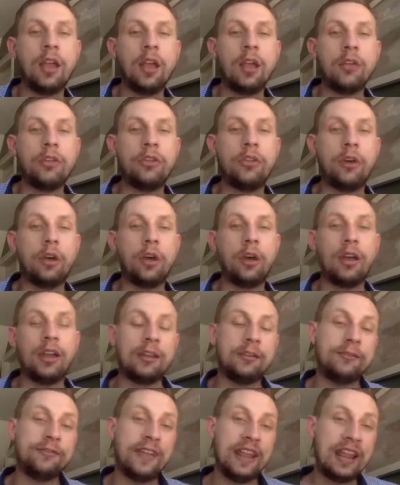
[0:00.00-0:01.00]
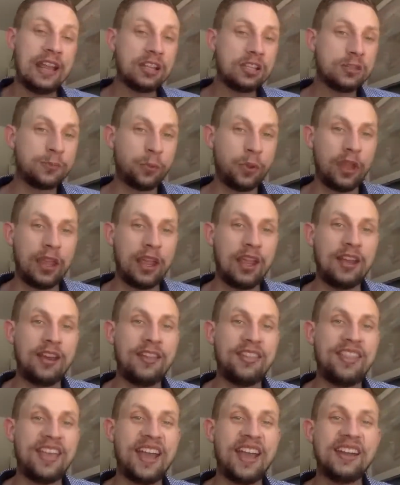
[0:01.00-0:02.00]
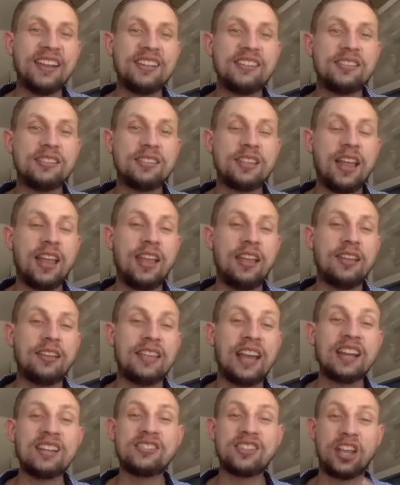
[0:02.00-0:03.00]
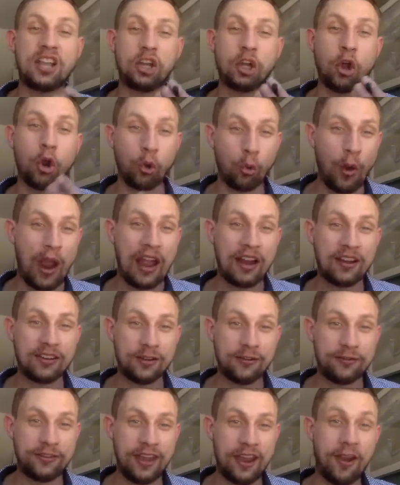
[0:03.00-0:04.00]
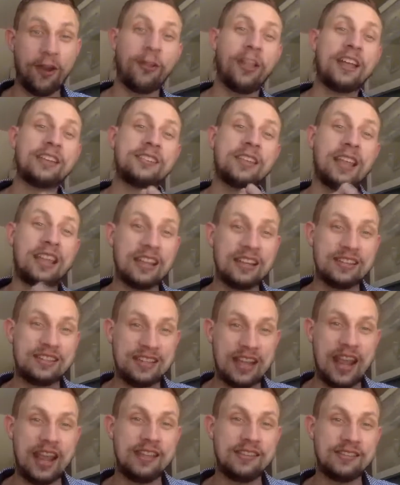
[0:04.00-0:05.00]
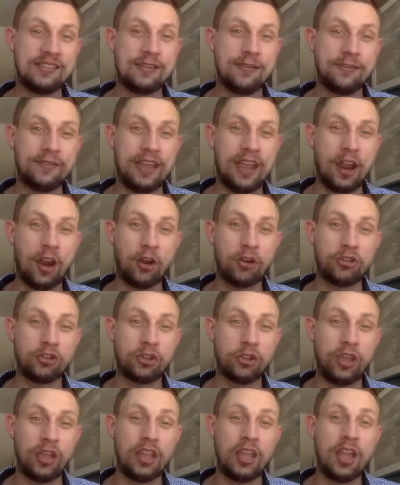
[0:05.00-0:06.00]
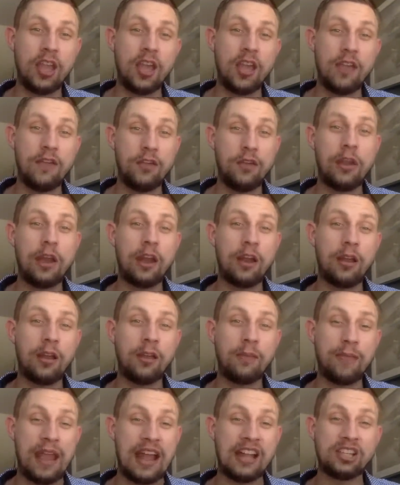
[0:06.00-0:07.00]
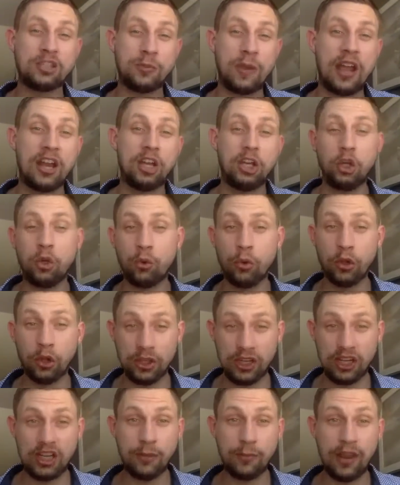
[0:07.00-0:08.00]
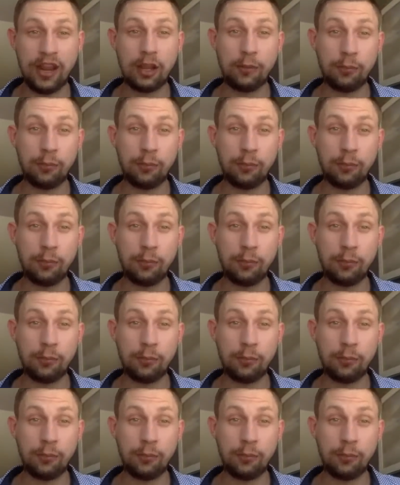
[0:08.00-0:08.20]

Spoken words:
The advanced plan, that is like corrective care. That's like intensive care. So like if you got a bad spine and you really need to make